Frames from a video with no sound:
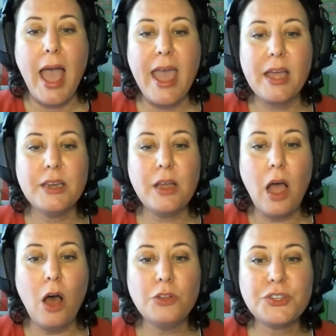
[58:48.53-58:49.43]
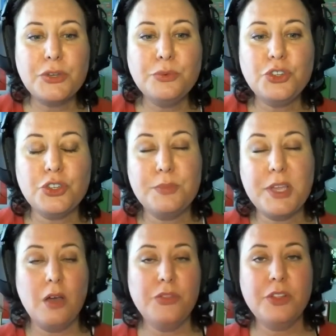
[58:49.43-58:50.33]
and also just
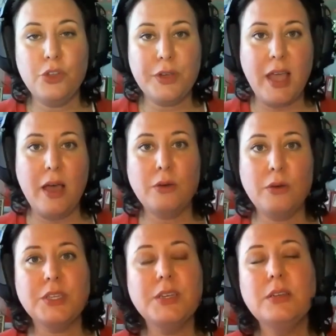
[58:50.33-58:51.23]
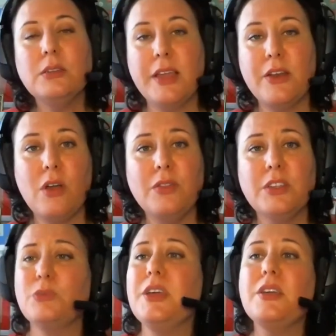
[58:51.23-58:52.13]
be on the lookout later on
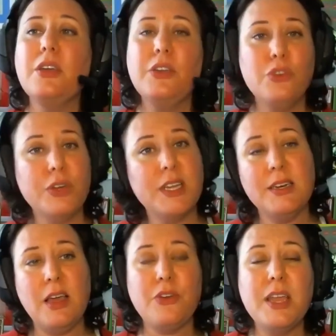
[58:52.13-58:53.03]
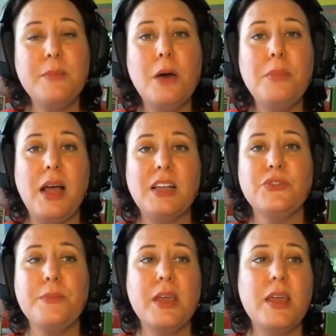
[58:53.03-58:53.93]
this week. You'll get another email blast
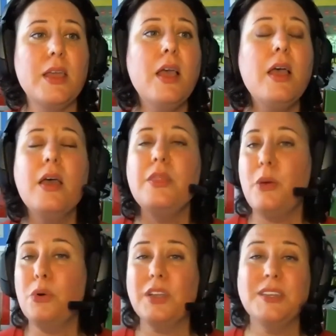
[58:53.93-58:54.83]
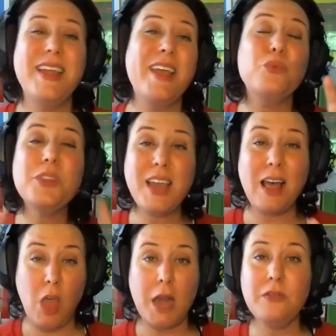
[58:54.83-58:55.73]
from me that will contain really
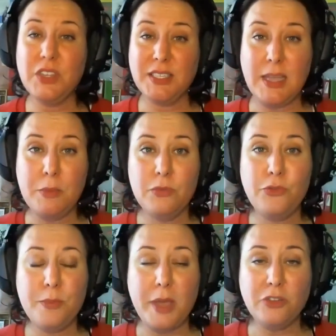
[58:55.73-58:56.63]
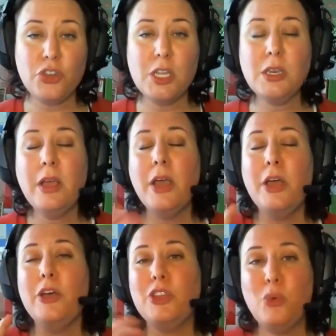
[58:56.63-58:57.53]
a lot of the same information.
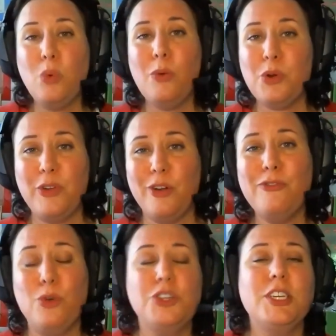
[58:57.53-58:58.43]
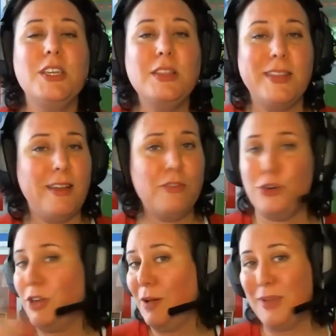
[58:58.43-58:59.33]
You all were very fortunate that I've
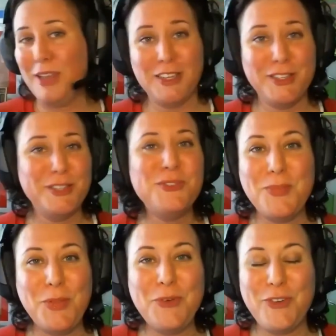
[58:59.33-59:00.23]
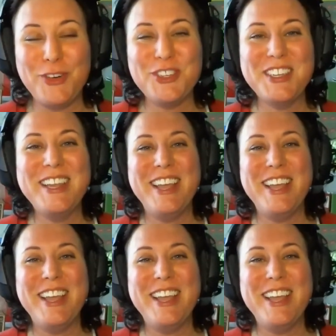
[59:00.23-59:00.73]
learned all my lessons from the first